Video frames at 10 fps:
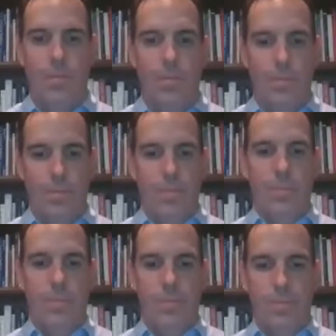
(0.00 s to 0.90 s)

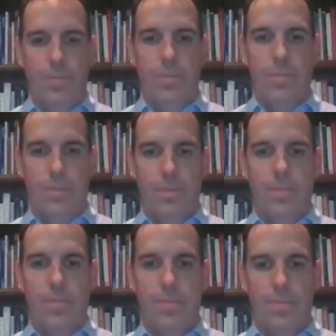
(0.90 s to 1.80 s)

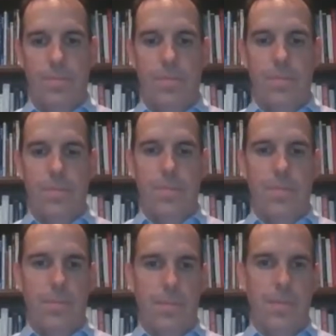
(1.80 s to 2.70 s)

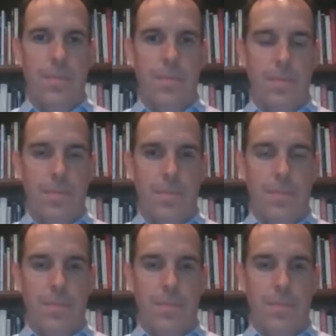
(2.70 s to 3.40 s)
No words are spoken by the person on screen.